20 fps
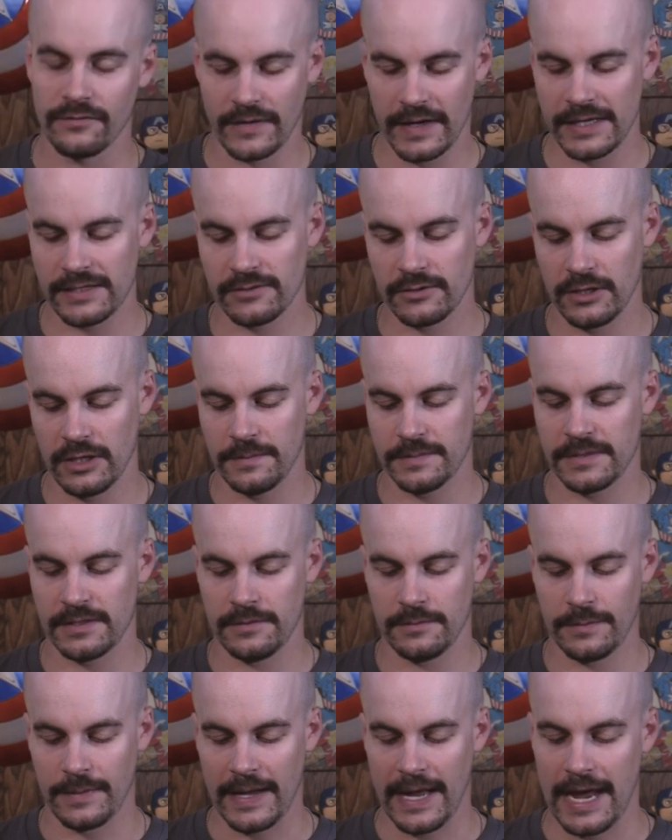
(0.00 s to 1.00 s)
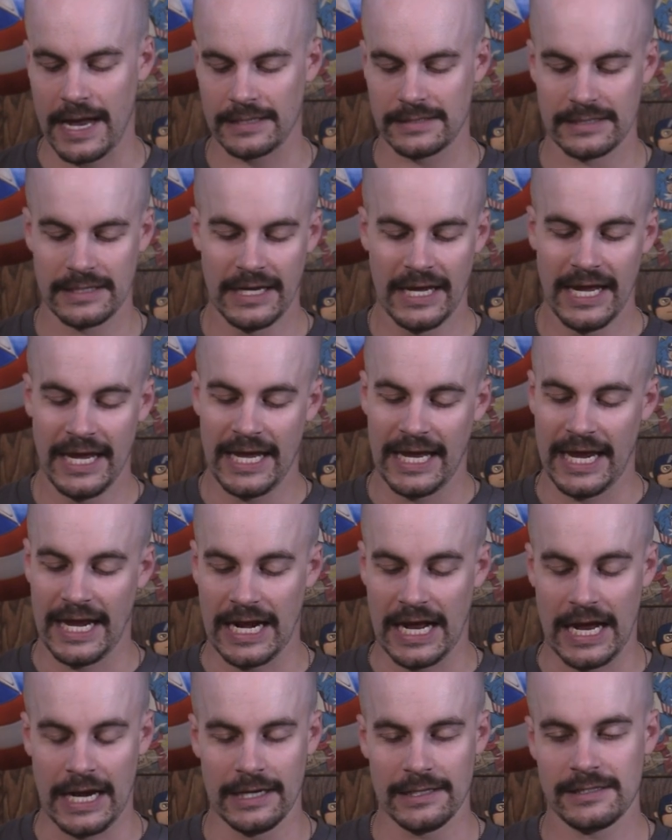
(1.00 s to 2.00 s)
VISE grips in the past.
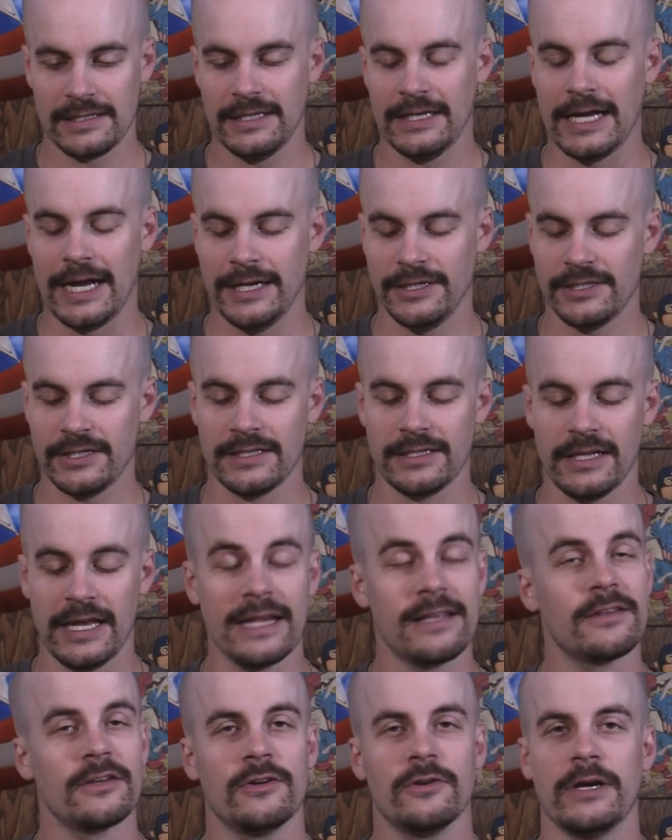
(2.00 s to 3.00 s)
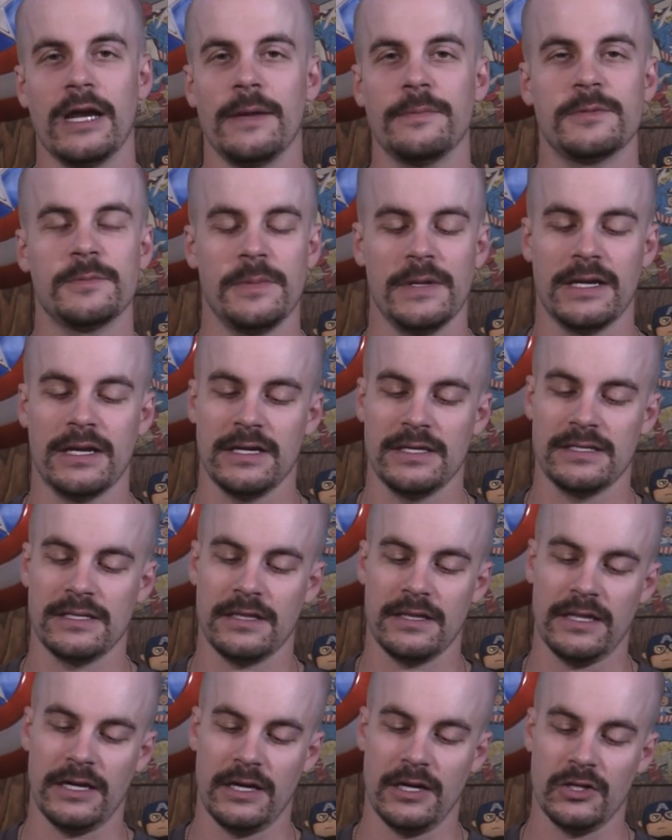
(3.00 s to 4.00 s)
And honestly, I just like the grapes because
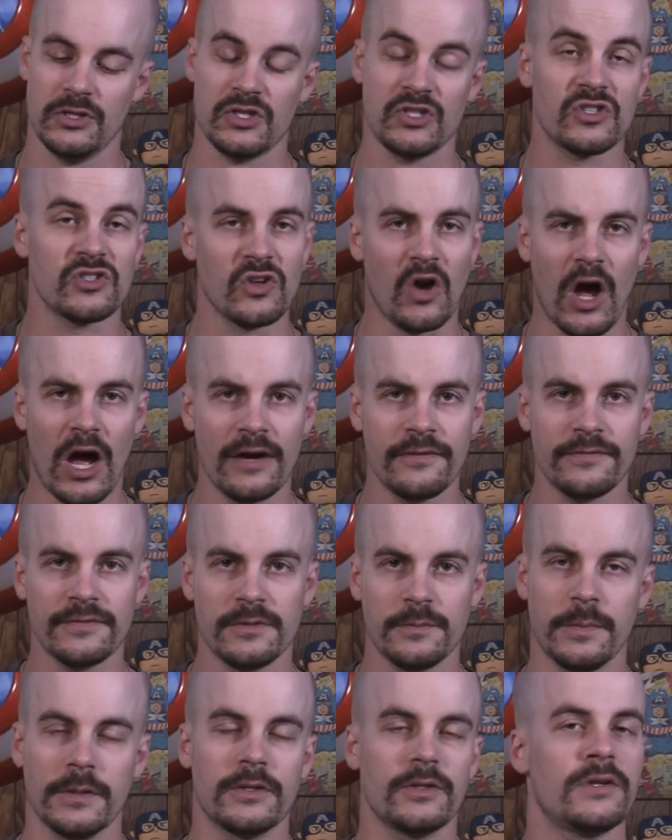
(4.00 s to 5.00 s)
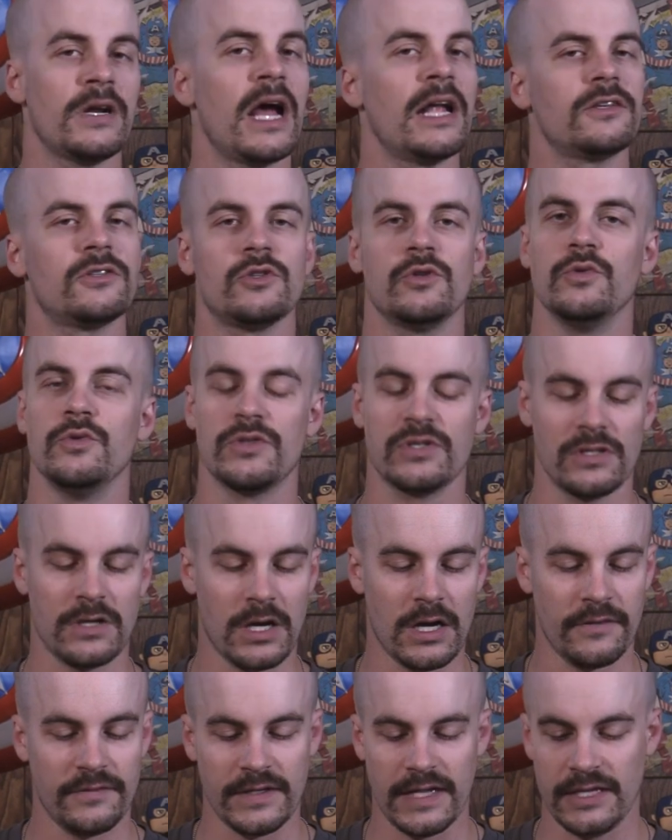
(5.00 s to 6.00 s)
they're soft, but they're not too
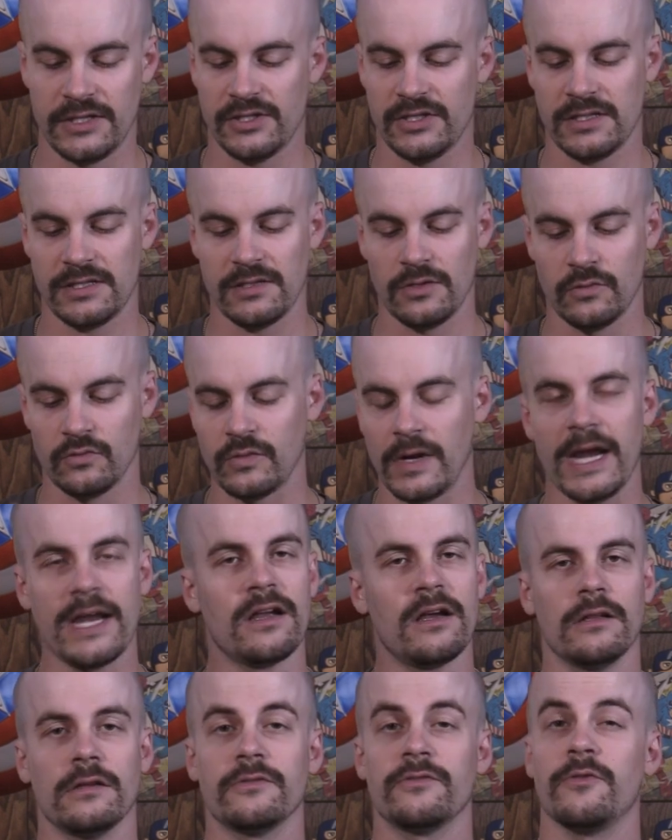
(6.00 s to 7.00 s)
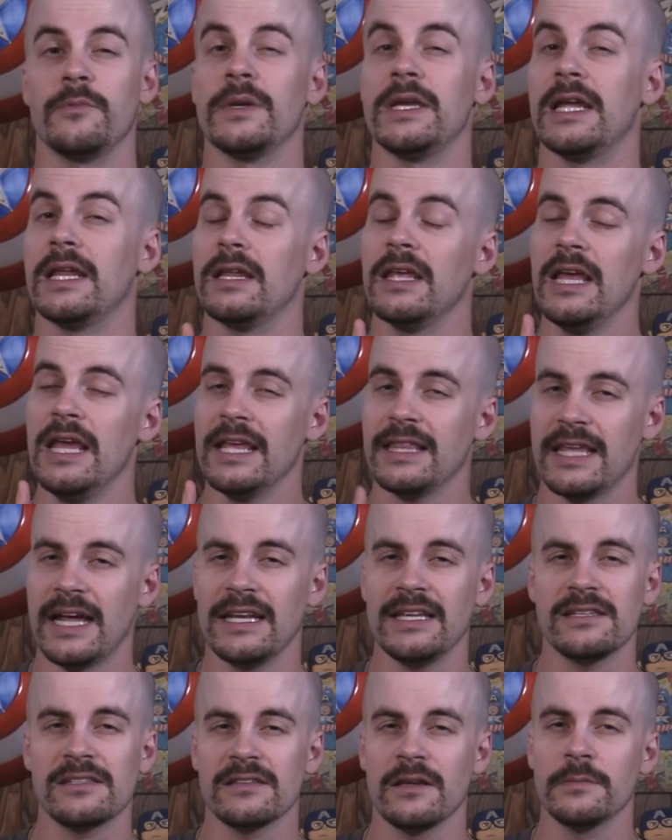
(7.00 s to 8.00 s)
soft. It's just the right color for me. And
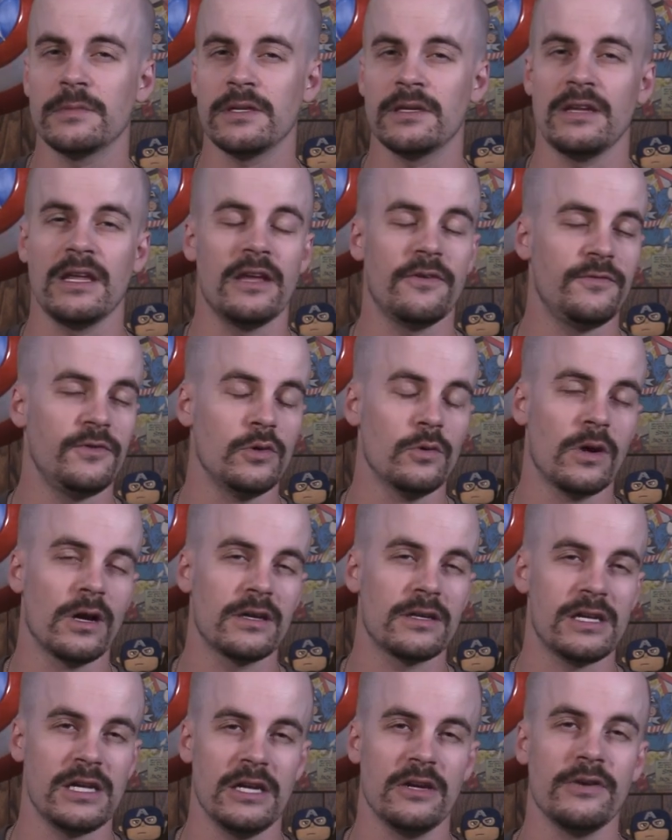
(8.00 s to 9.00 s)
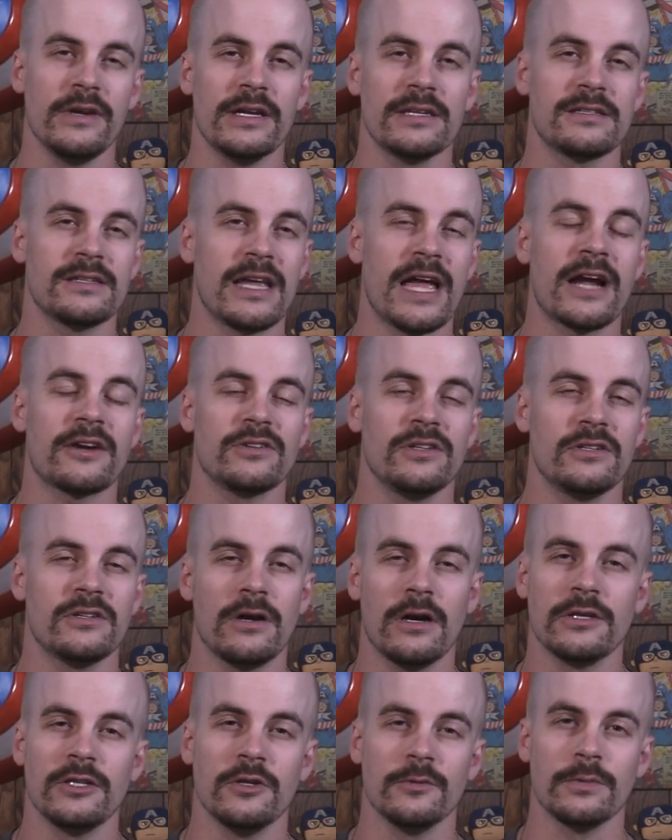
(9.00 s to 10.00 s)
that is something if you are curious to actually
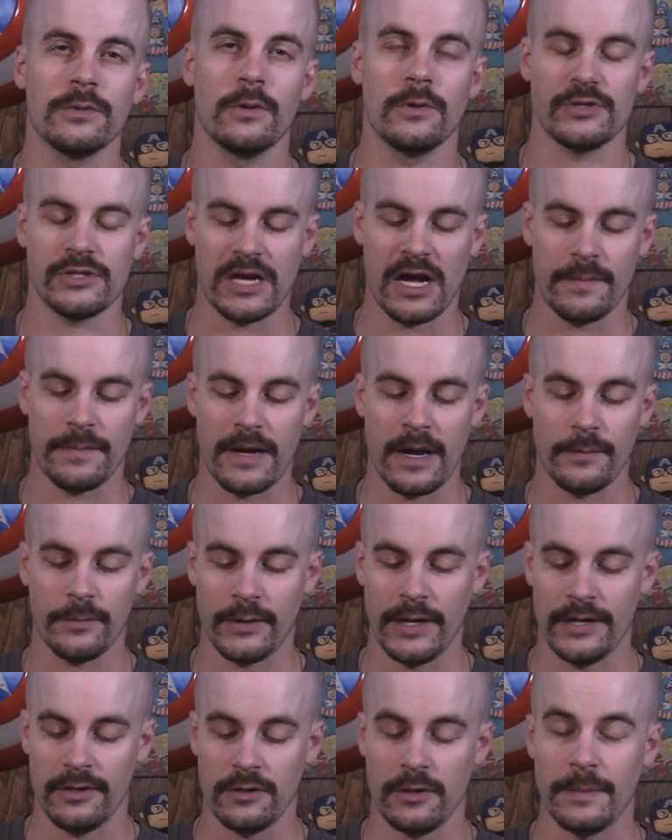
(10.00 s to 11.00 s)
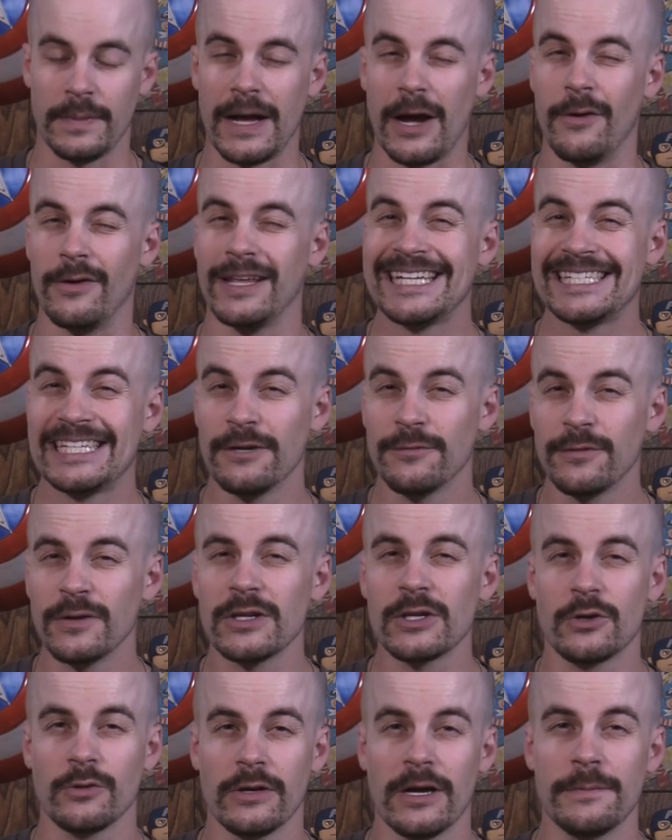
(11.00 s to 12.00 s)
talk to your pro shop operator about.
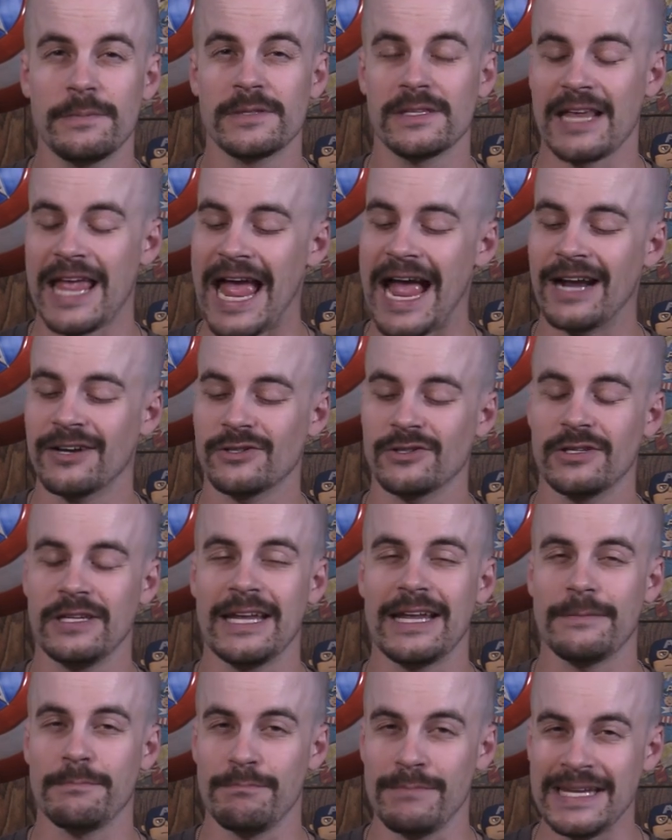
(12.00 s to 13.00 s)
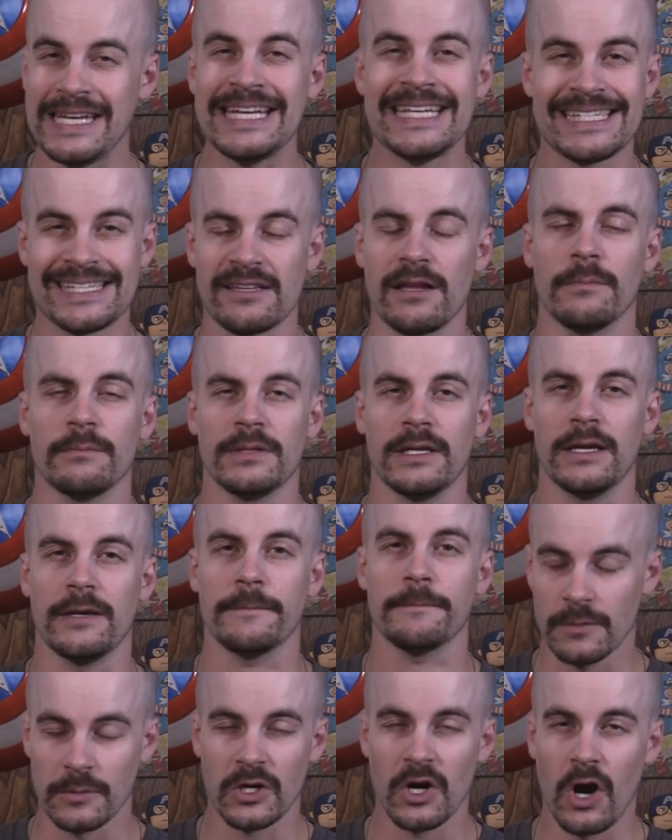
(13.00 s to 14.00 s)
Different grips actually mean something.
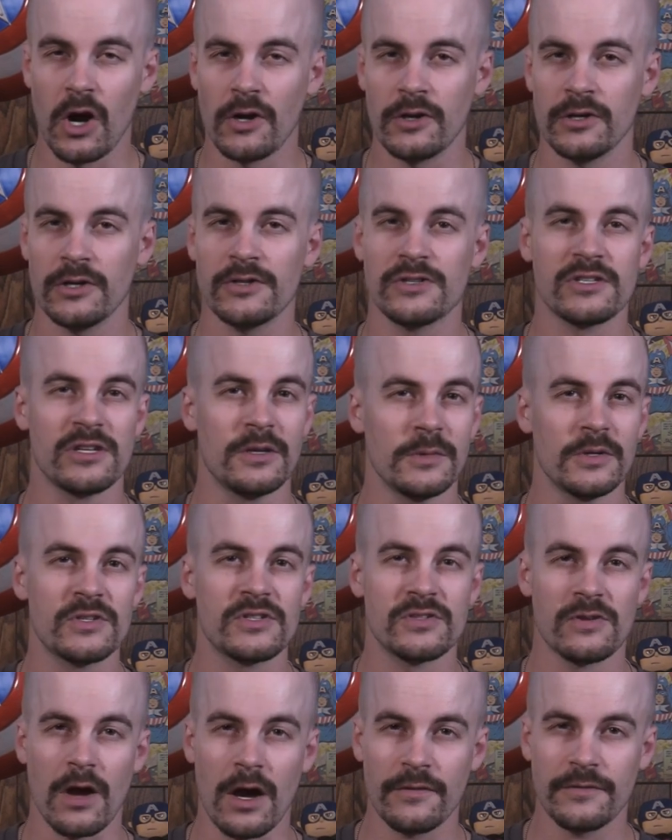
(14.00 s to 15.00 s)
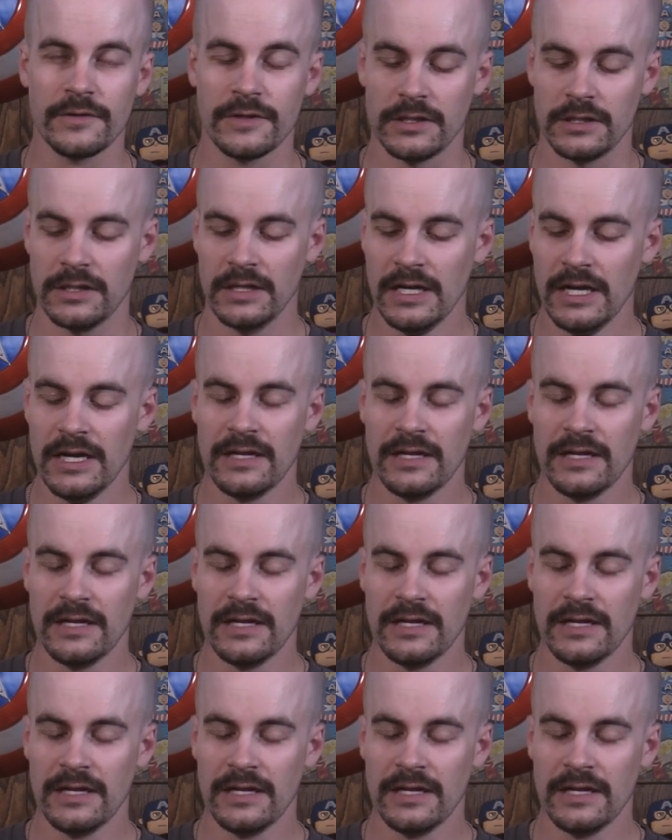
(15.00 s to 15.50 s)
Some are harder, some are softer.